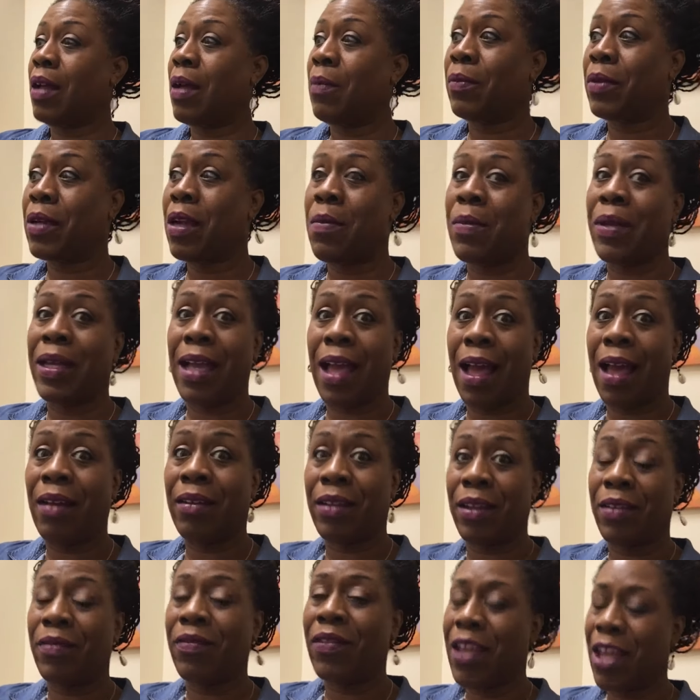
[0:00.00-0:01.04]
I'm coming
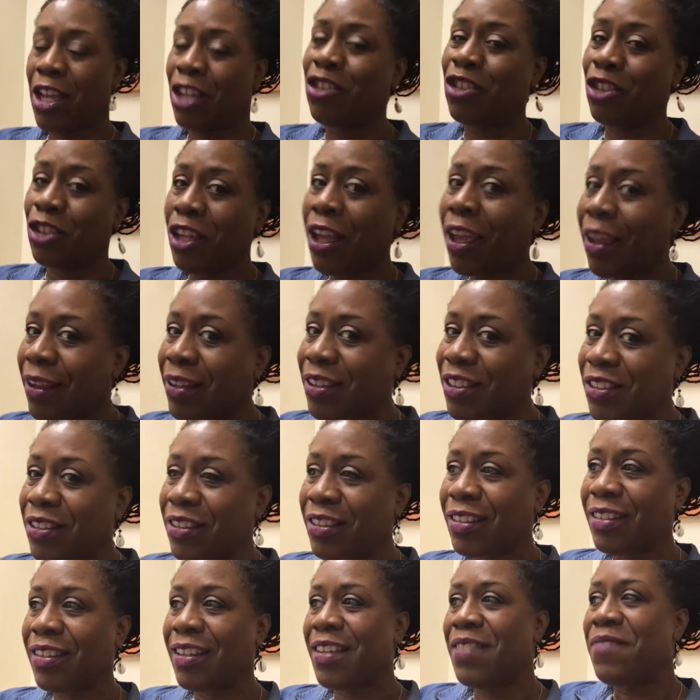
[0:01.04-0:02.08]
out of
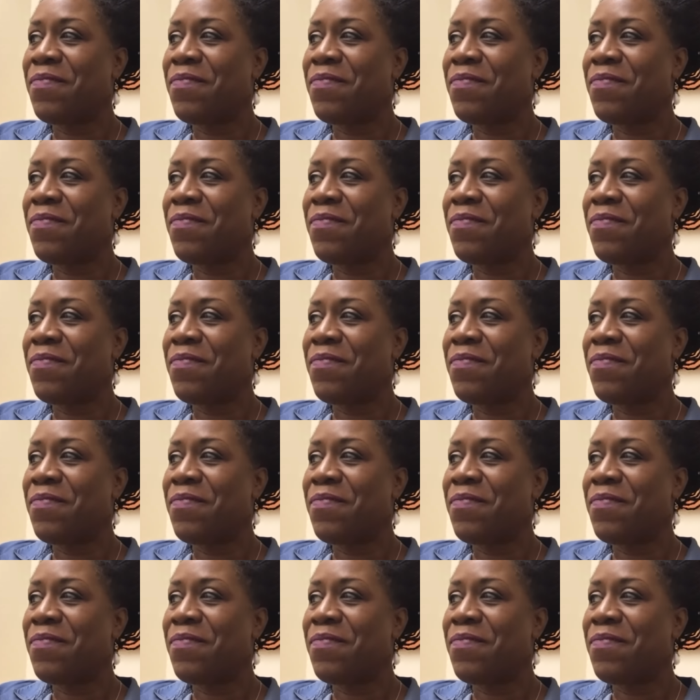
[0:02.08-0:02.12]
education,